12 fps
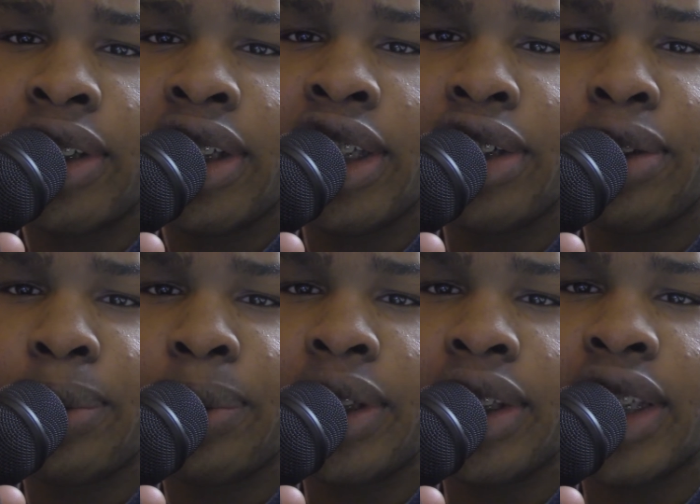here
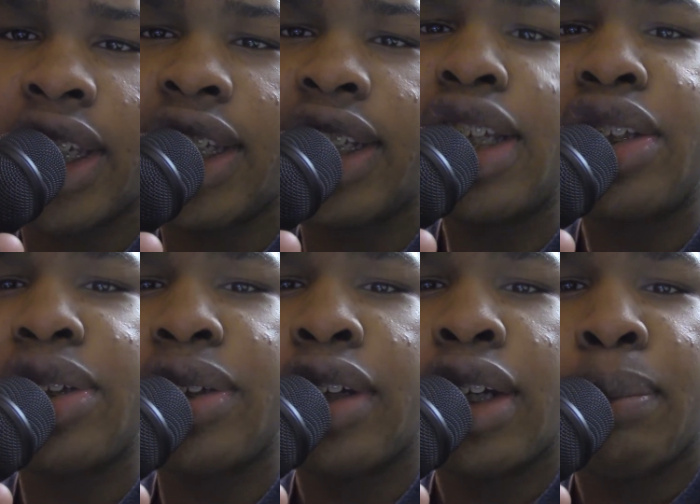with
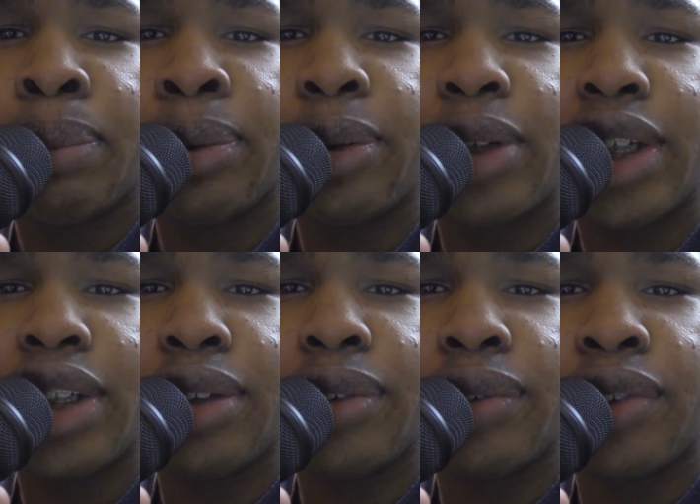another Pro
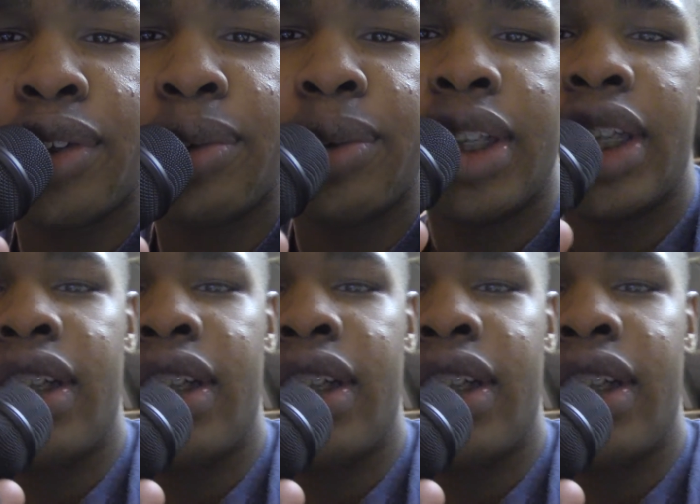Audio review